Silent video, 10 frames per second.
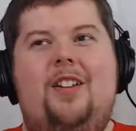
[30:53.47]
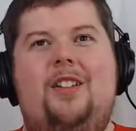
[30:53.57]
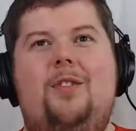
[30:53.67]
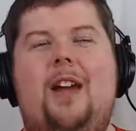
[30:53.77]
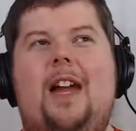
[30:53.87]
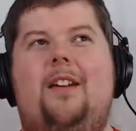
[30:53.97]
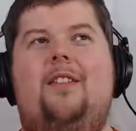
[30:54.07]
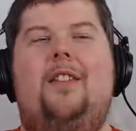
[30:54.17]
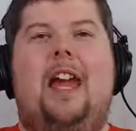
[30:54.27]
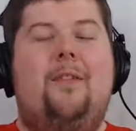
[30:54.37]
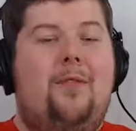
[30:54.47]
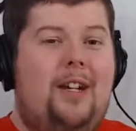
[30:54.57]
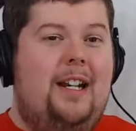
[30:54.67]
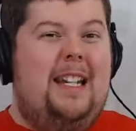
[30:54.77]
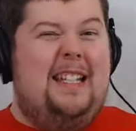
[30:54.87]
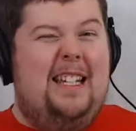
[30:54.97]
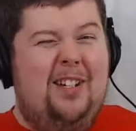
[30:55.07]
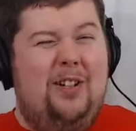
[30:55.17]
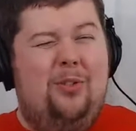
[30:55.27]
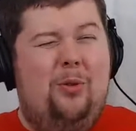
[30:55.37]
You have every
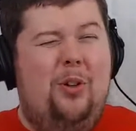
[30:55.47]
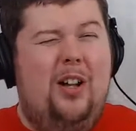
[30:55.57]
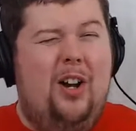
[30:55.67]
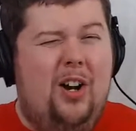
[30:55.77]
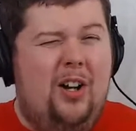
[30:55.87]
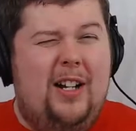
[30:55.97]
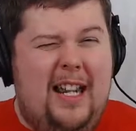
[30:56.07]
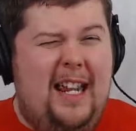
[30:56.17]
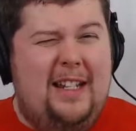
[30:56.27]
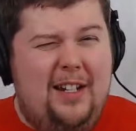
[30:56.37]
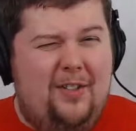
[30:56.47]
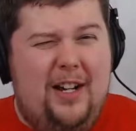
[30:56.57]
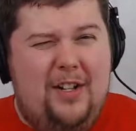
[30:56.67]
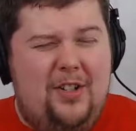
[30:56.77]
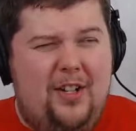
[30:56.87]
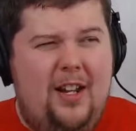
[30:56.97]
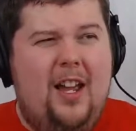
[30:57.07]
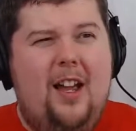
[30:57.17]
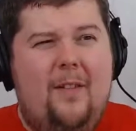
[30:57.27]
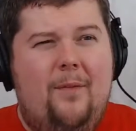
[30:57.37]
single arcade iteration
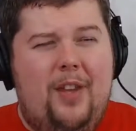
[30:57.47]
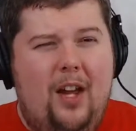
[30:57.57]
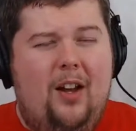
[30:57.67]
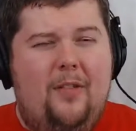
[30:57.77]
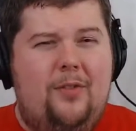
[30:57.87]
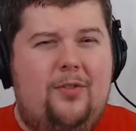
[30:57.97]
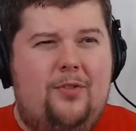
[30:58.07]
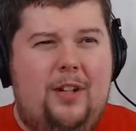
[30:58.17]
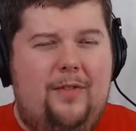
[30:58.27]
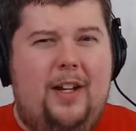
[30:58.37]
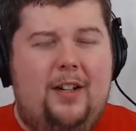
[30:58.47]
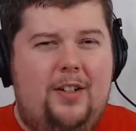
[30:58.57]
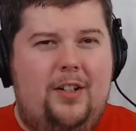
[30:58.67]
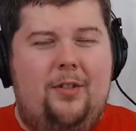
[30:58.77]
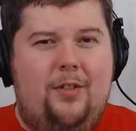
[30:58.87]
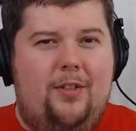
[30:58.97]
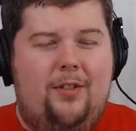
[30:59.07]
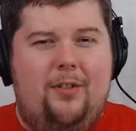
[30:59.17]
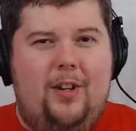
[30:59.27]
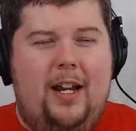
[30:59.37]
of Street Fighter 2,
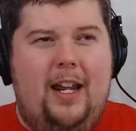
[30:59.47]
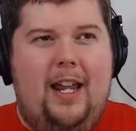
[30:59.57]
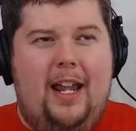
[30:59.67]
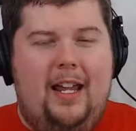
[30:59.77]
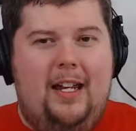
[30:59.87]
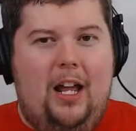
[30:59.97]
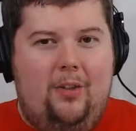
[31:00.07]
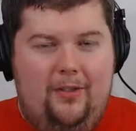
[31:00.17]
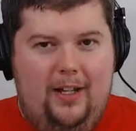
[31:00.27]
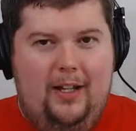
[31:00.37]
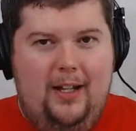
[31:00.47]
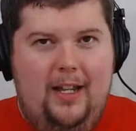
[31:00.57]
3, and Alpha.